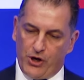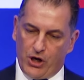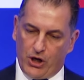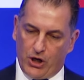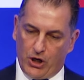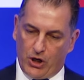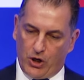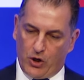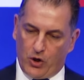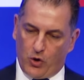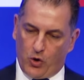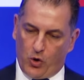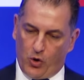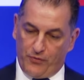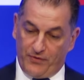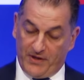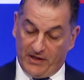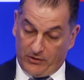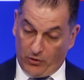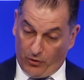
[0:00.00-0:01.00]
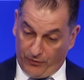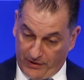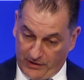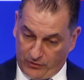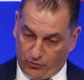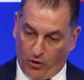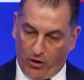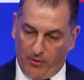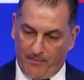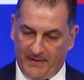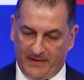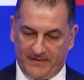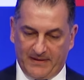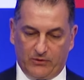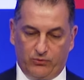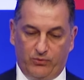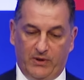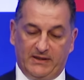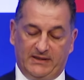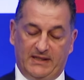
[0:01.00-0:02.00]
the topic
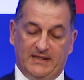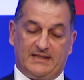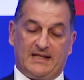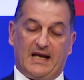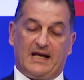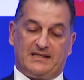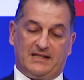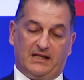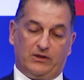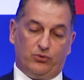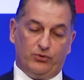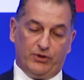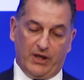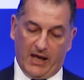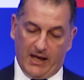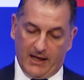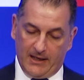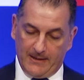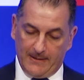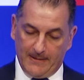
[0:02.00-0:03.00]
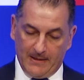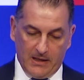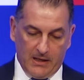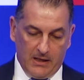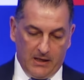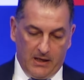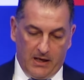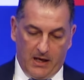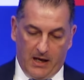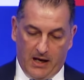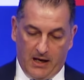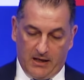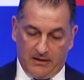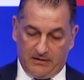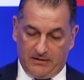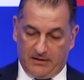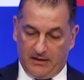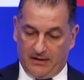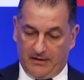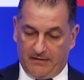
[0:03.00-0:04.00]
that we are discussing today,
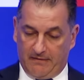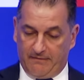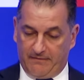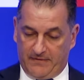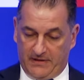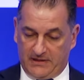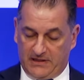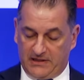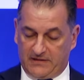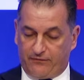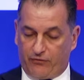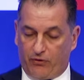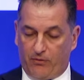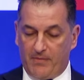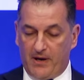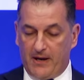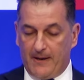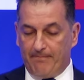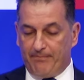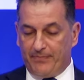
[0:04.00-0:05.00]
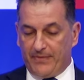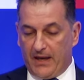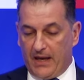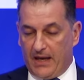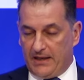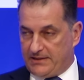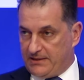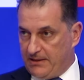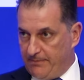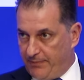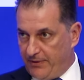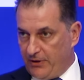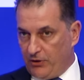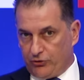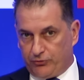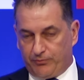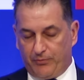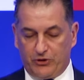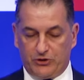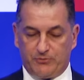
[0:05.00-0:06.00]
and this is from a
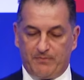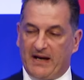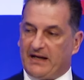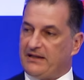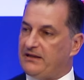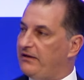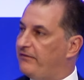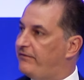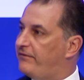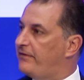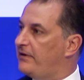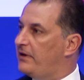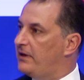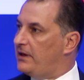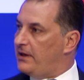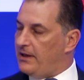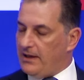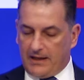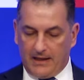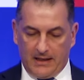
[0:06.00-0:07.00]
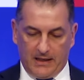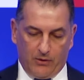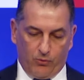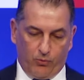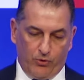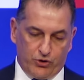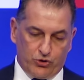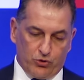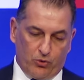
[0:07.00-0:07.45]
Cypriot perspective, which